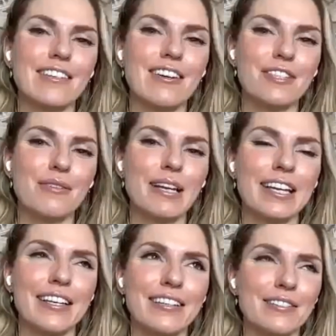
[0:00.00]
to look after the
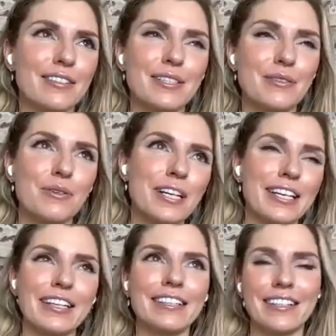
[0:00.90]
planet, otherwise we're all
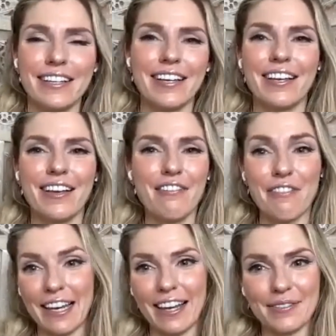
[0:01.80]
gonna
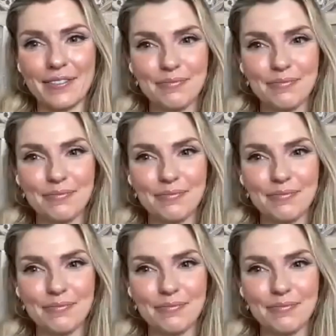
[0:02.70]
feel it.